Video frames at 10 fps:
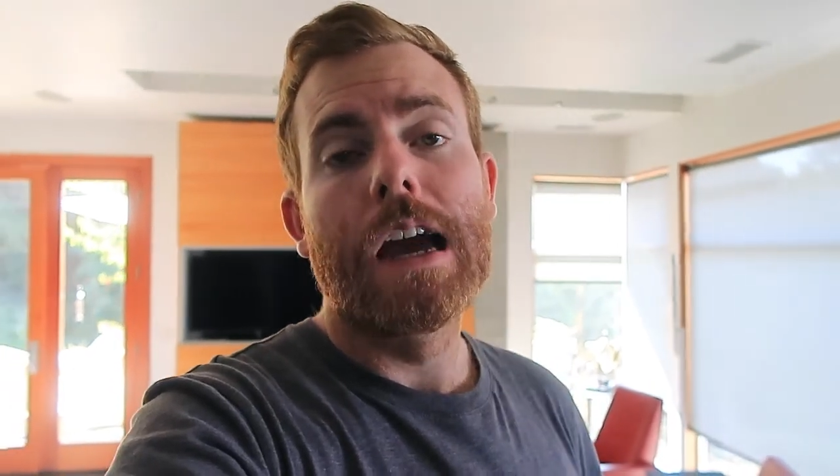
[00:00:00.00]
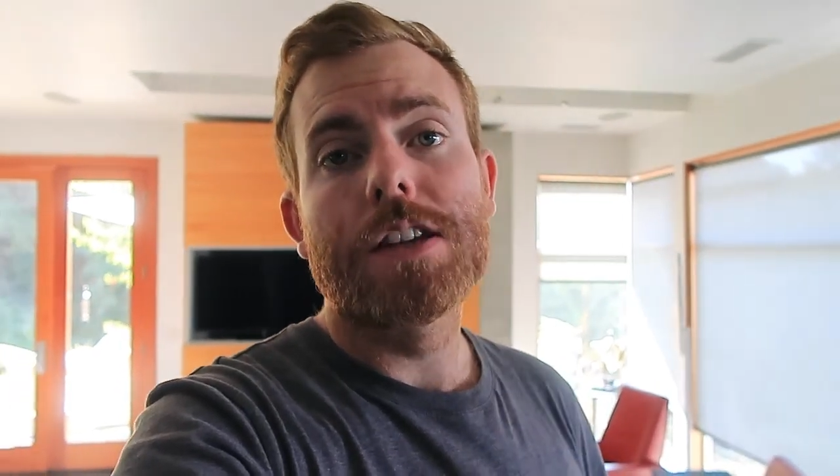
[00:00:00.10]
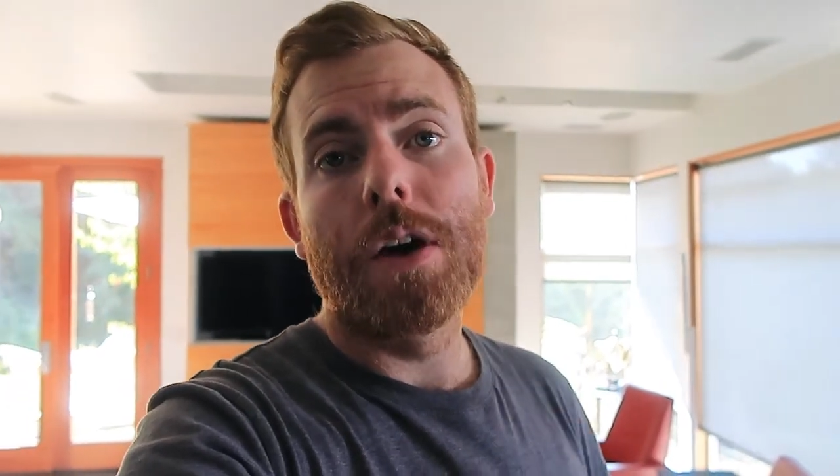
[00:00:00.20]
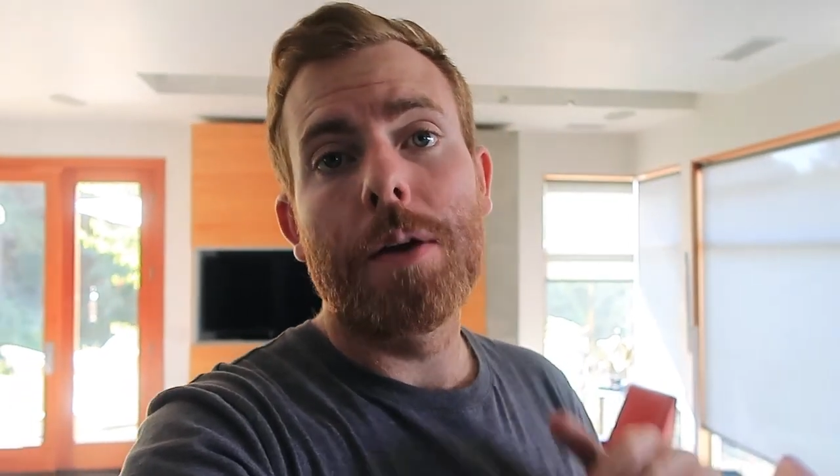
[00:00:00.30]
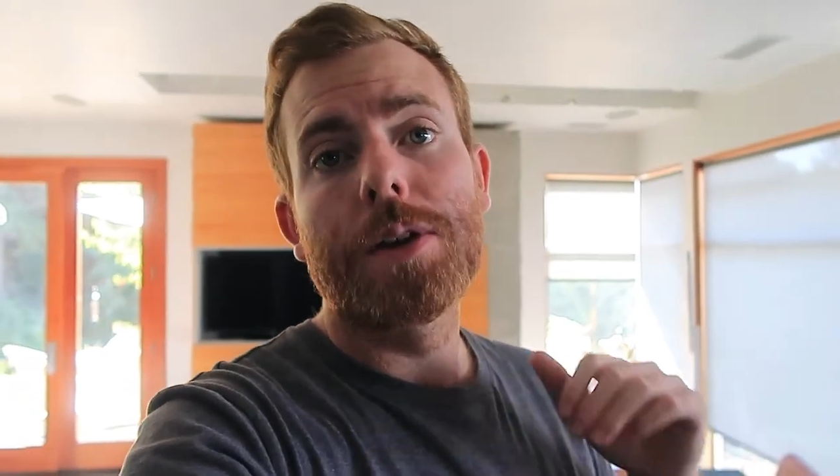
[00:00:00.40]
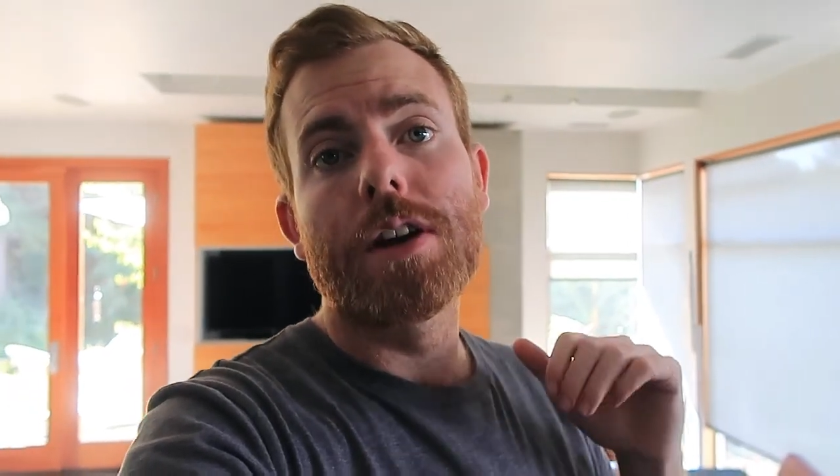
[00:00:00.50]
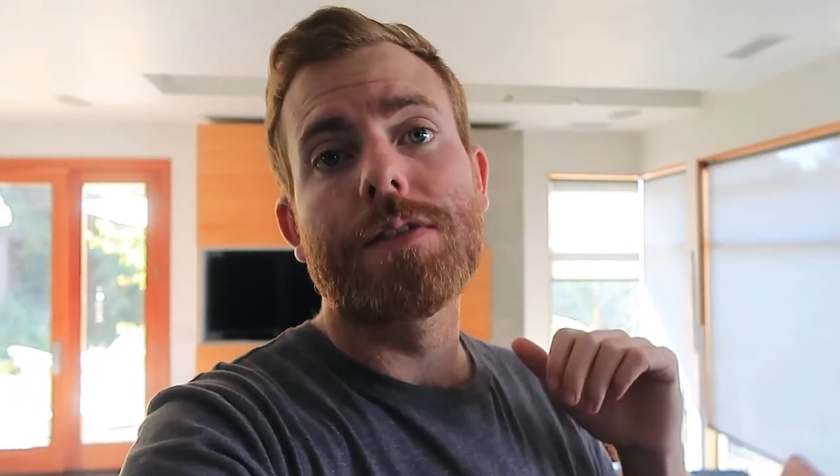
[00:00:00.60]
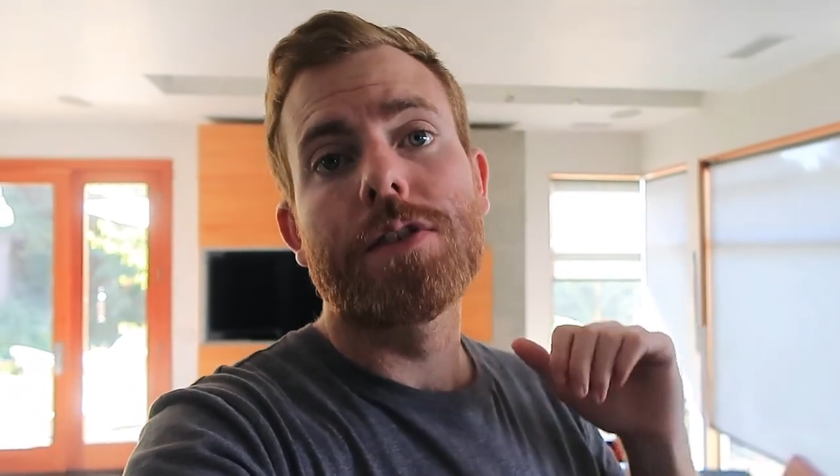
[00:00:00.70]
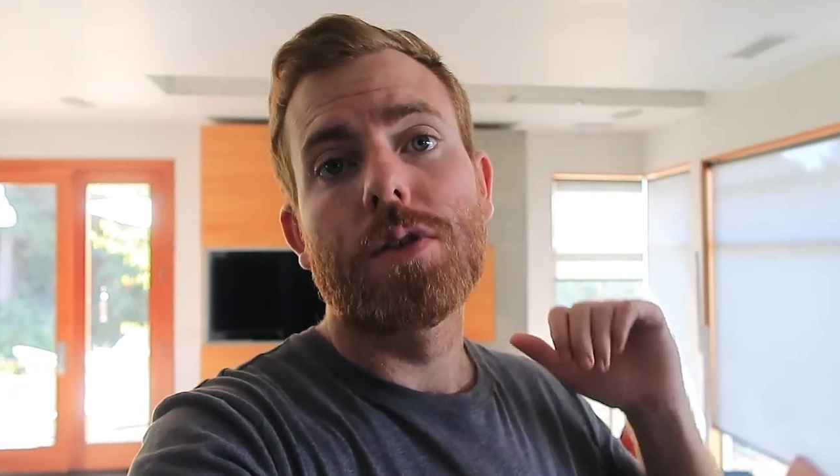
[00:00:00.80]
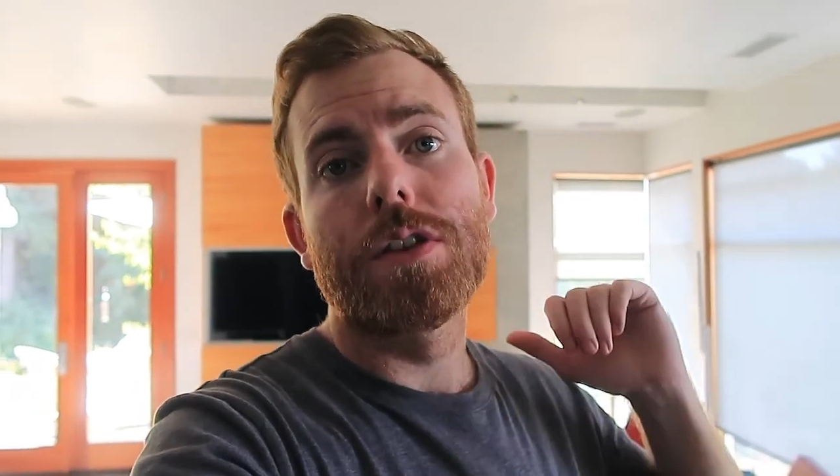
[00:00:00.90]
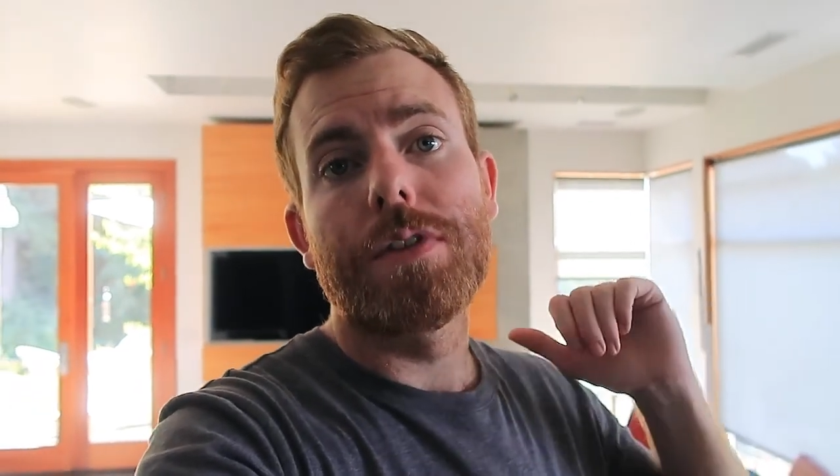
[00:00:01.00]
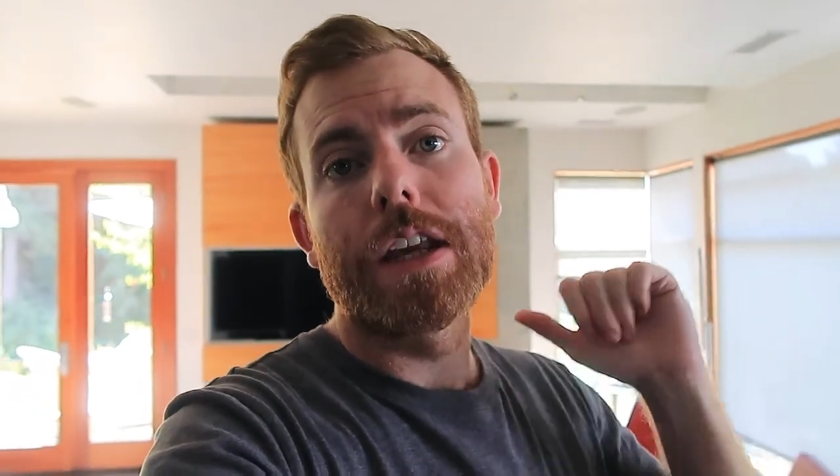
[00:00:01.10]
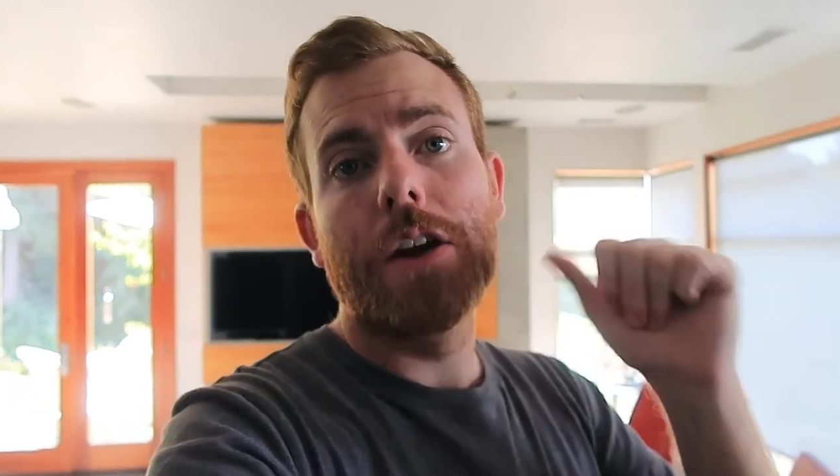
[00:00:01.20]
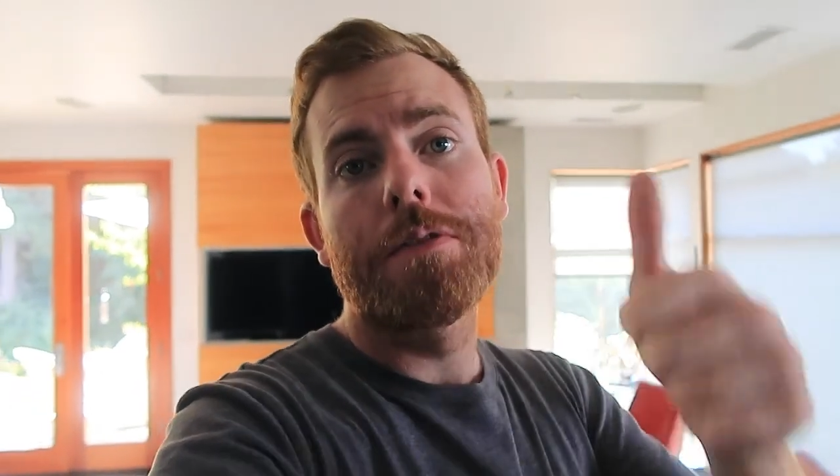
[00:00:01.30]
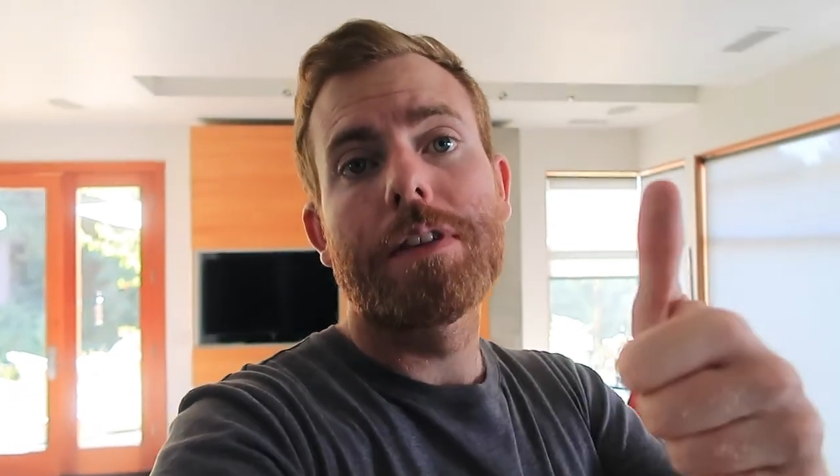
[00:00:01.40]
So I hope you guys have enjoyed the
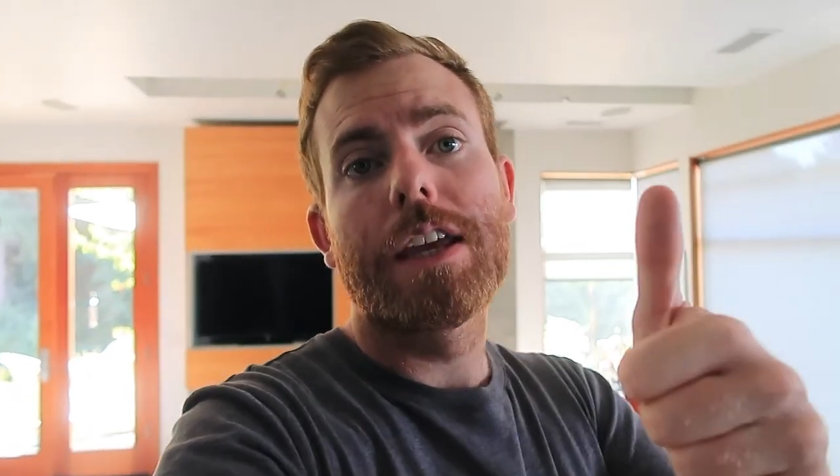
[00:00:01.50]
video.